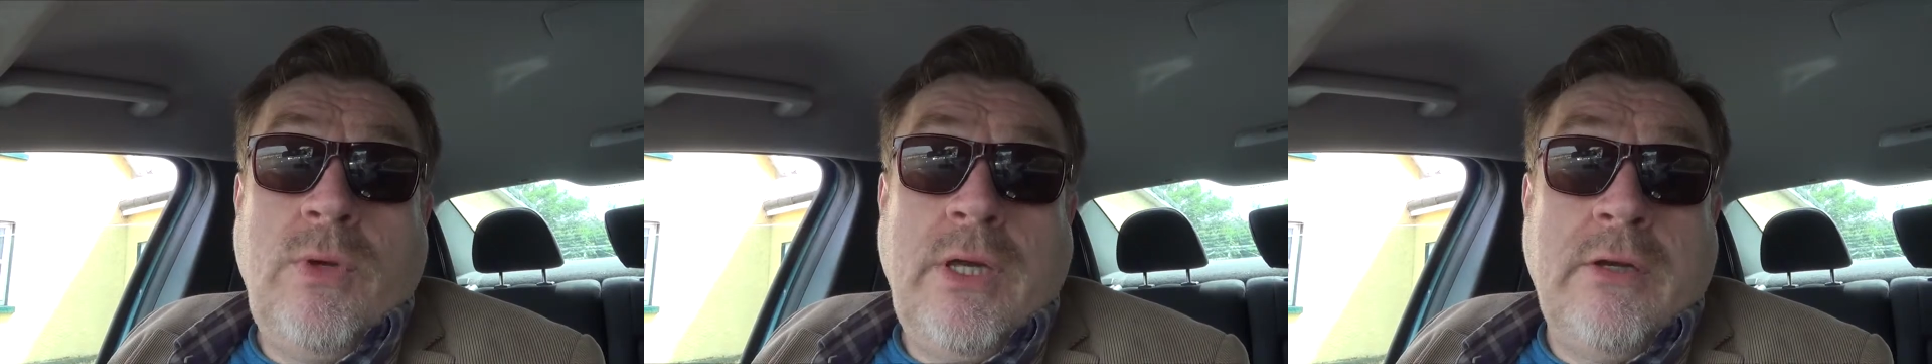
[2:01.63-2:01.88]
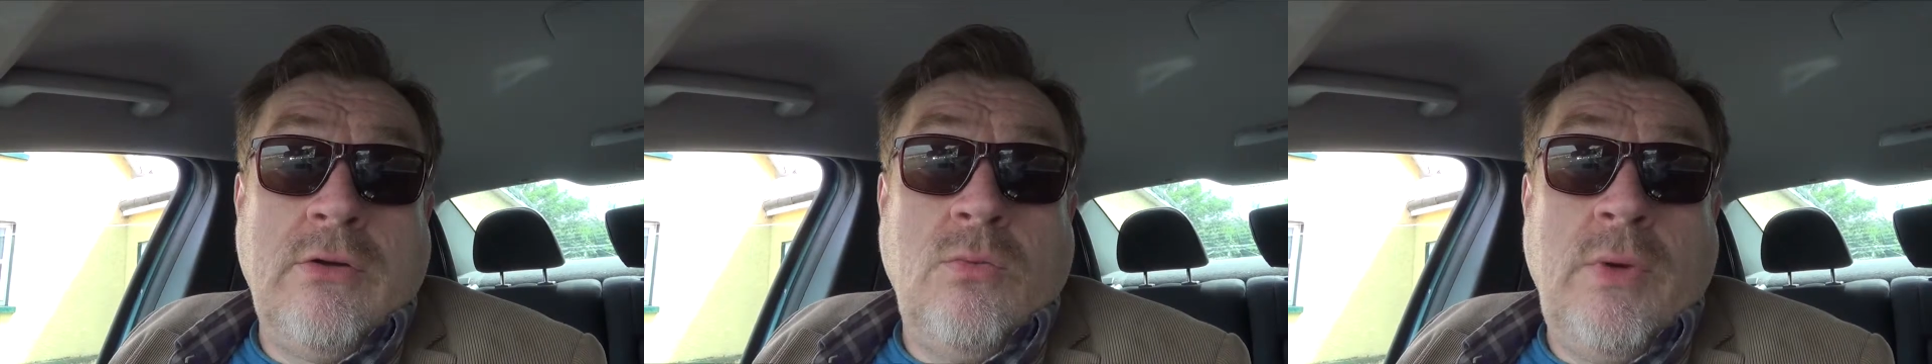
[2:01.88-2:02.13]

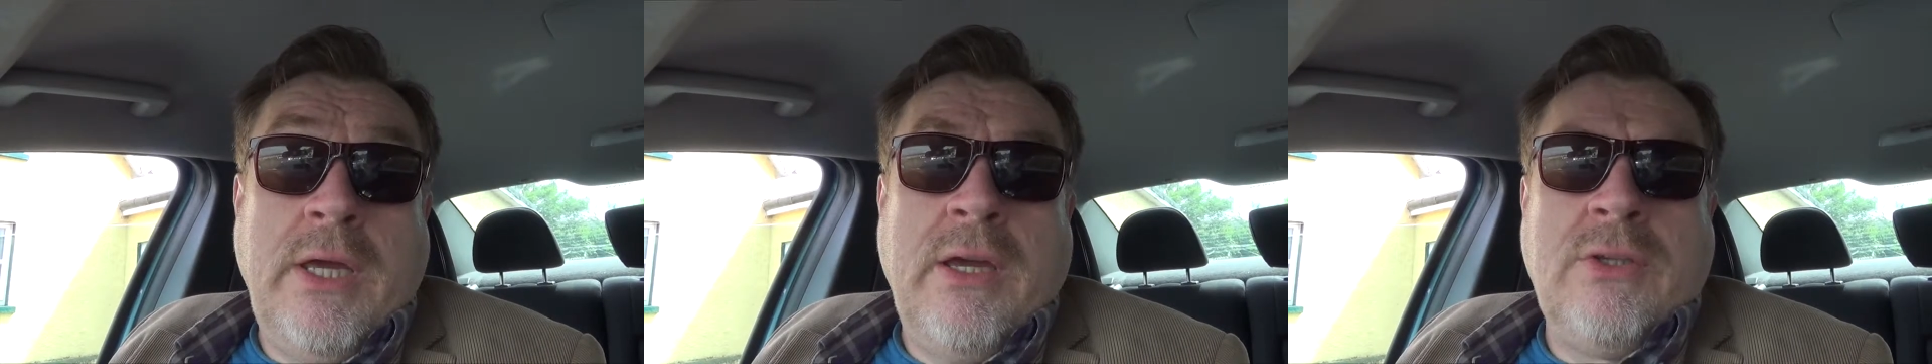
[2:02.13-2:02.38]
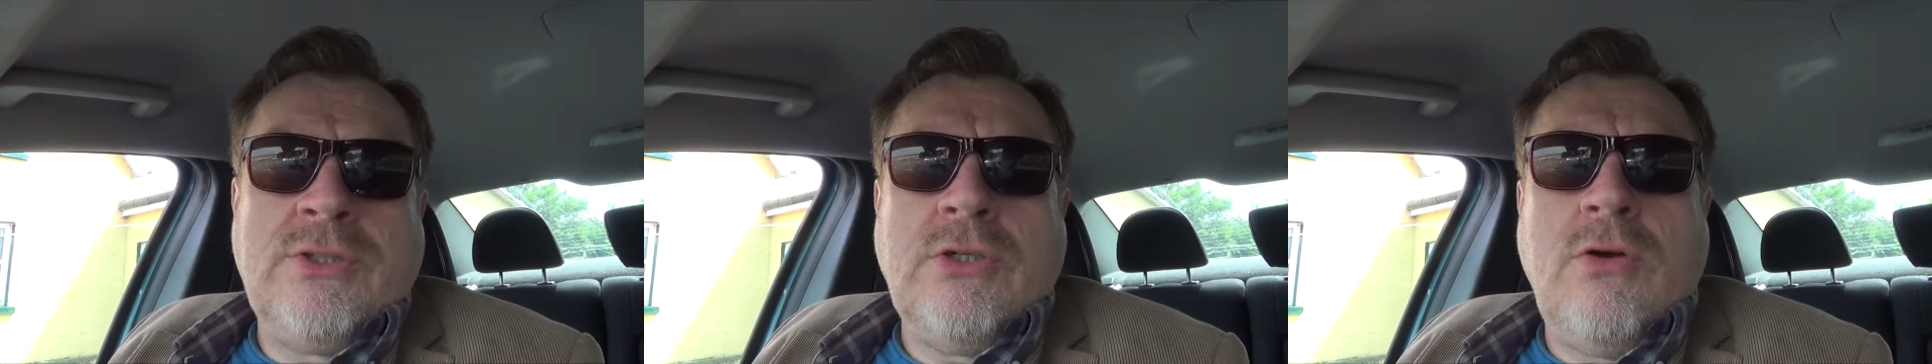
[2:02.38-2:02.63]
weaker and
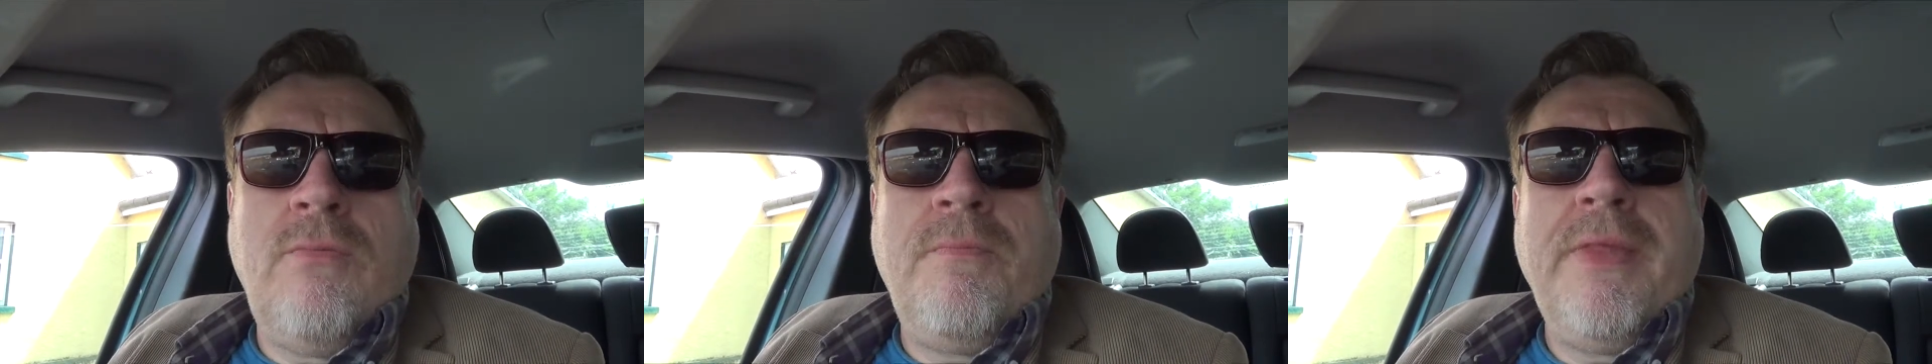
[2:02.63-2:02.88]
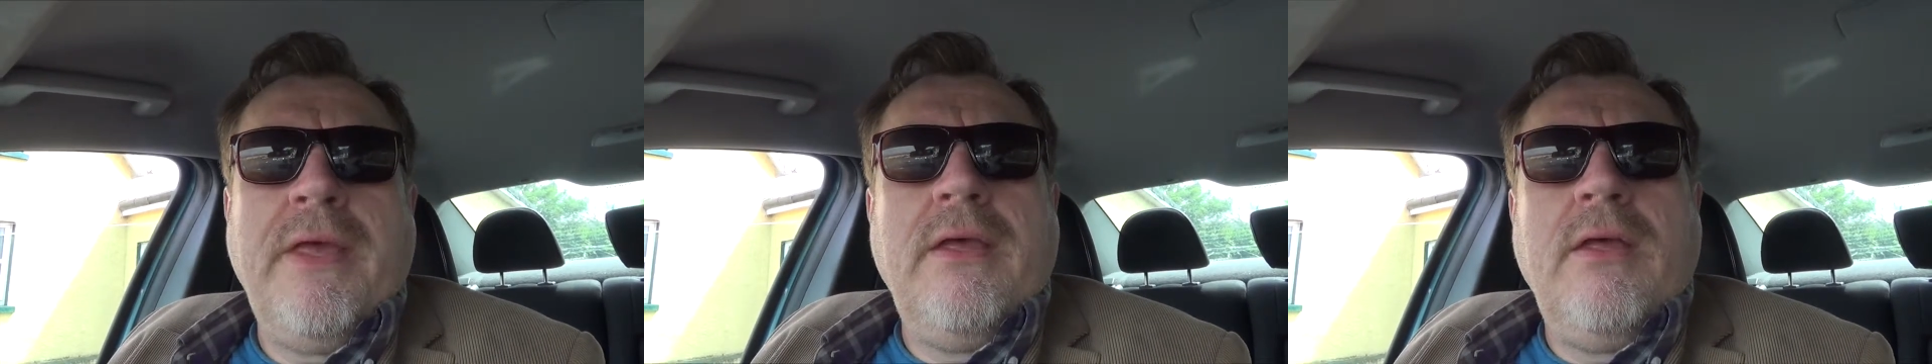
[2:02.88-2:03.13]
weaker. So,
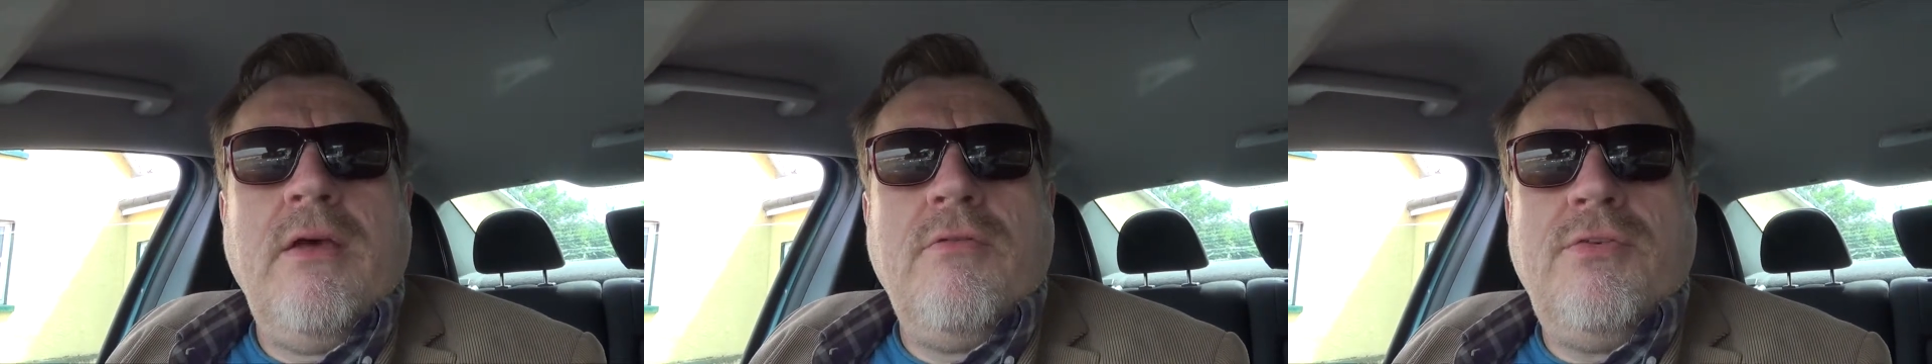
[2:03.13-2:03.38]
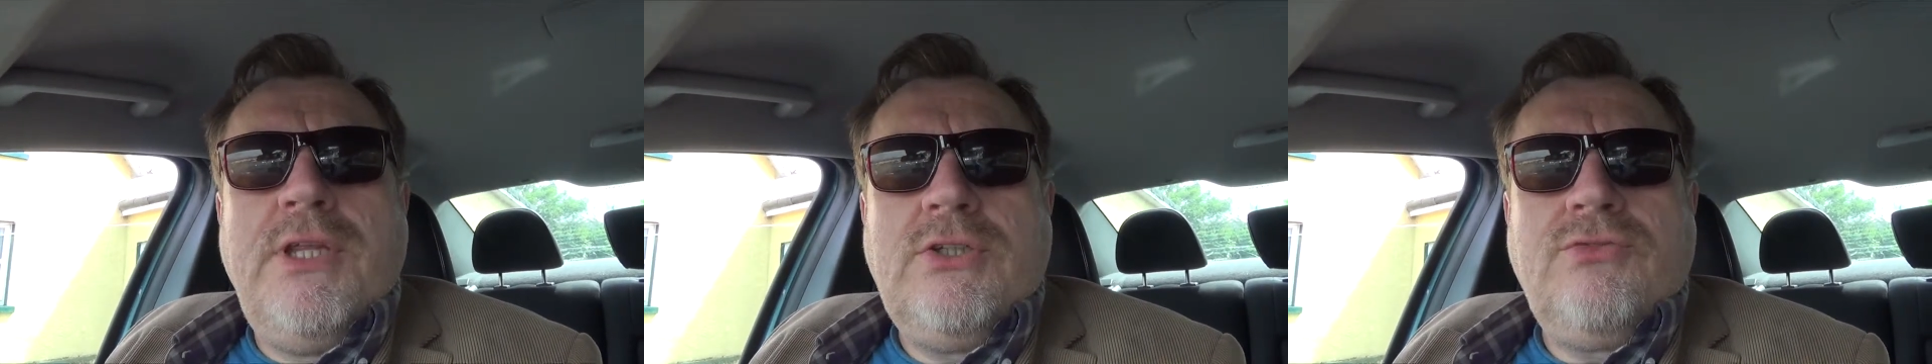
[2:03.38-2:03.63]

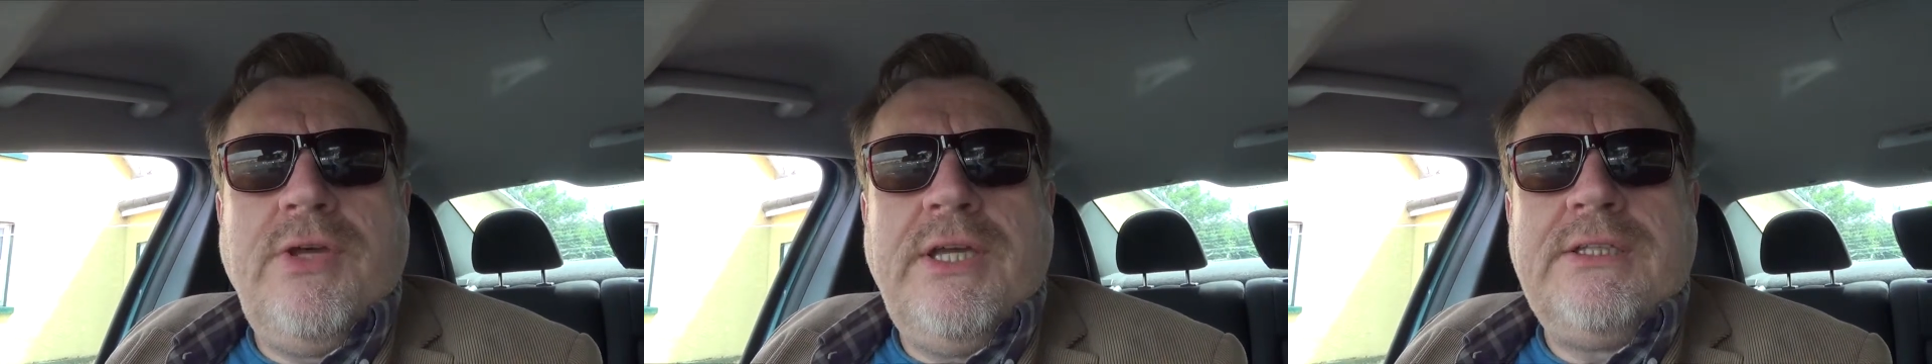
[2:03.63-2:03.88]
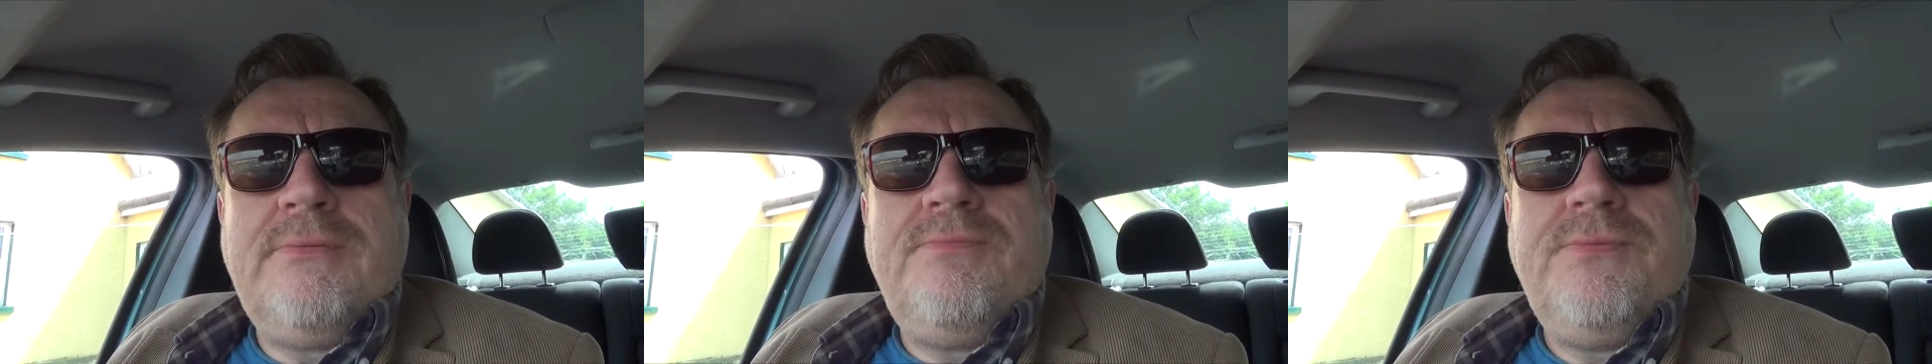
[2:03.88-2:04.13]
for this
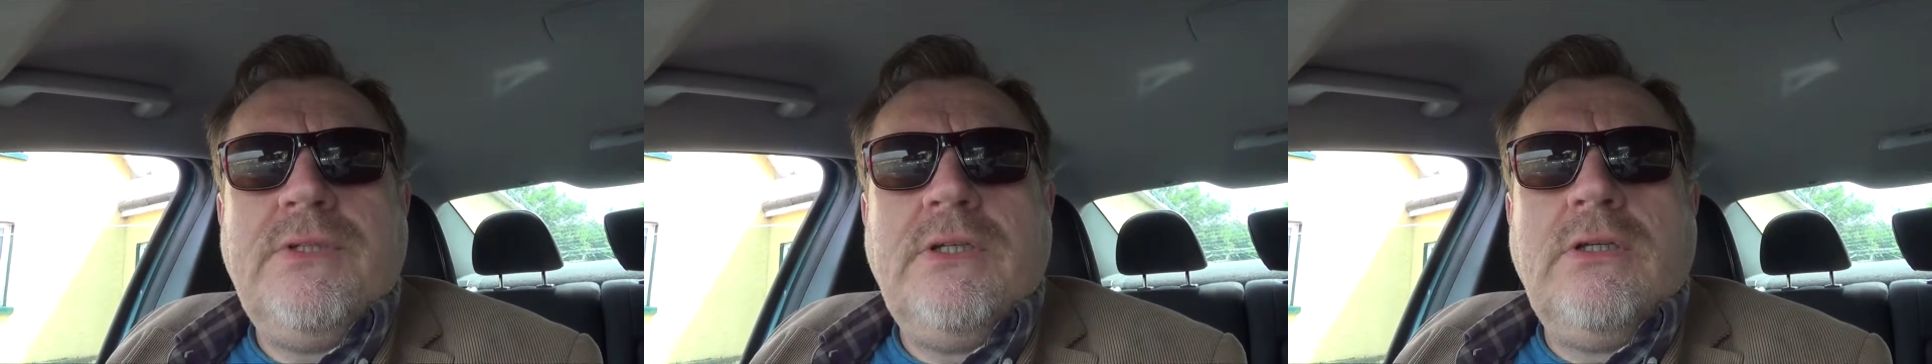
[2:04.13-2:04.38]
reason,